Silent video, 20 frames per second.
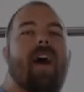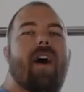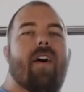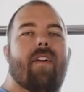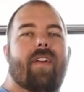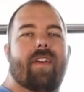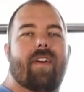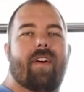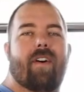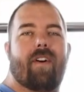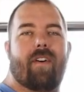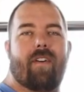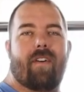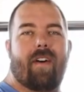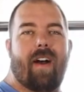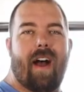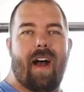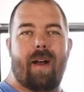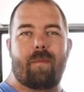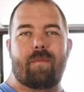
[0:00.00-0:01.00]
Howdy
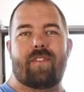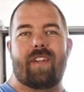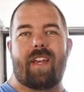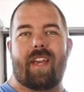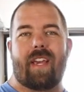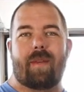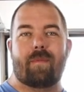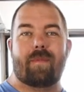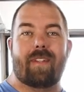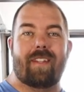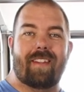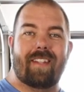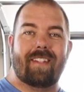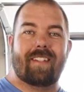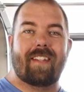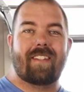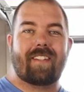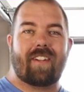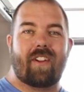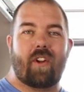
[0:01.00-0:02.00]
y'all, I'm James and
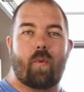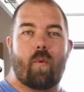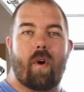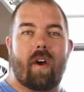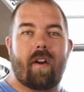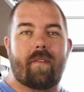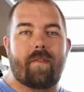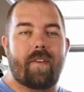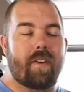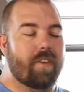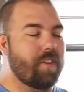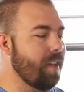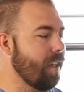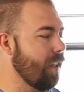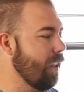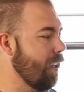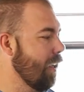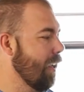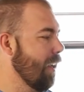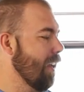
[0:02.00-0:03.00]
this is Clearwater
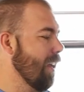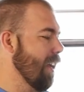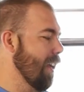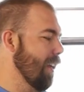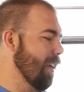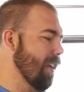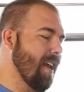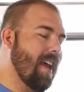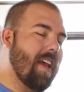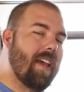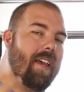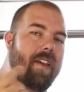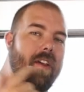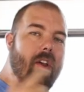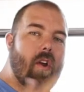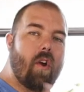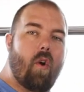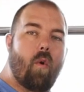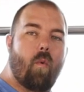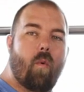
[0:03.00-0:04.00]
Fishing. And
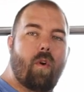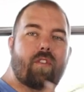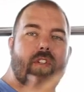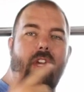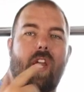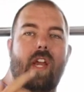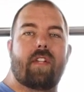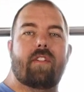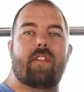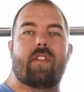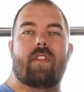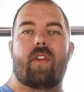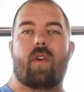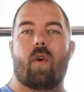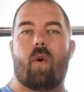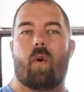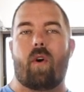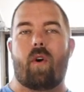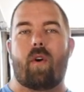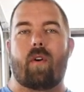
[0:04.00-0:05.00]
today we're changing the
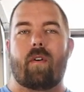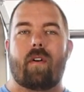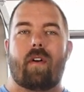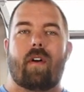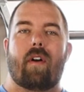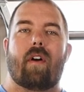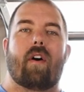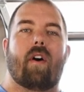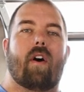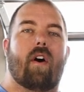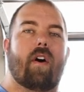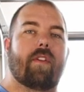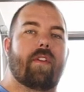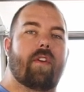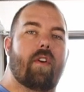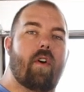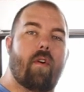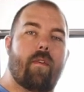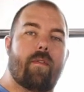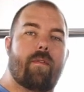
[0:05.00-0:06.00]
oil on
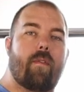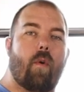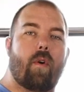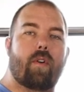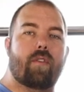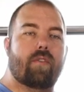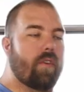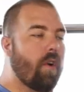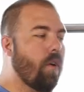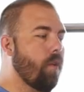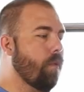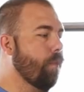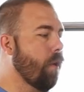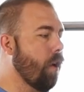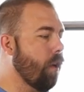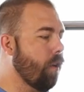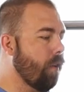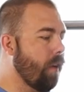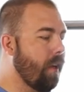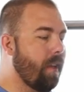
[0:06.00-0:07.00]
the old four stroke
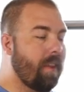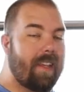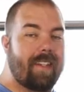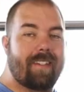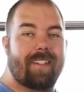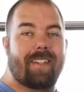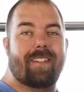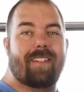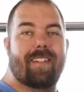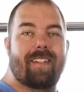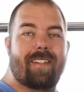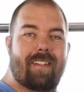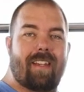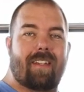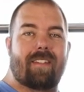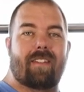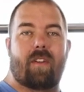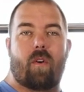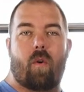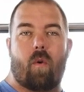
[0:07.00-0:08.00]
Mercury. This is the
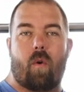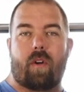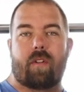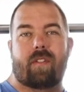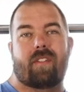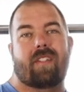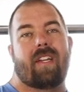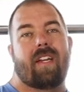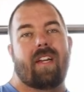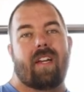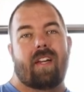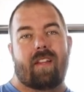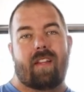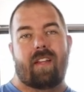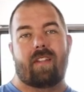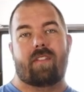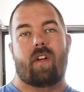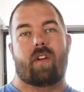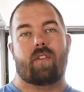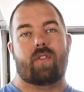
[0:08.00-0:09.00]
60 horse.
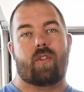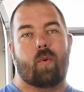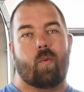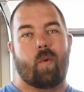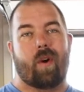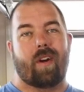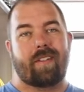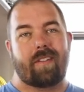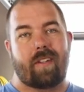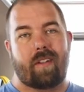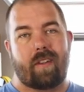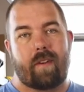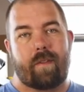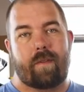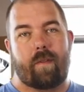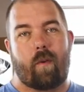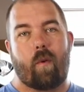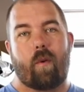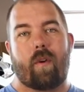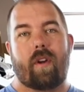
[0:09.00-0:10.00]
This also works on the
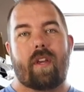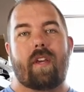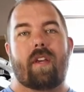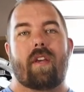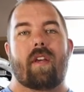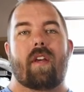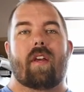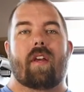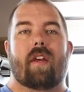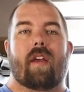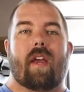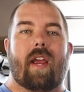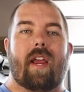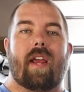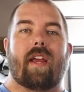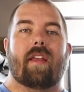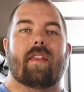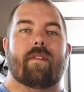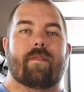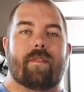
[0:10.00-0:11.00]
40
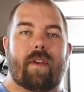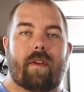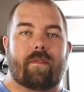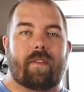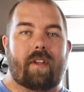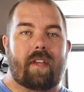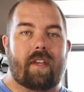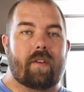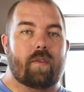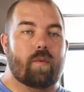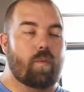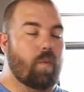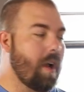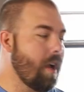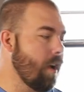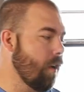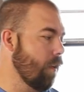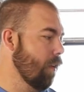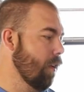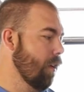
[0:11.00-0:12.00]
and the 50 as
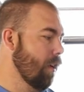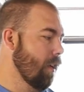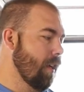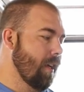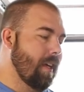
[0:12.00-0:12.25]
well.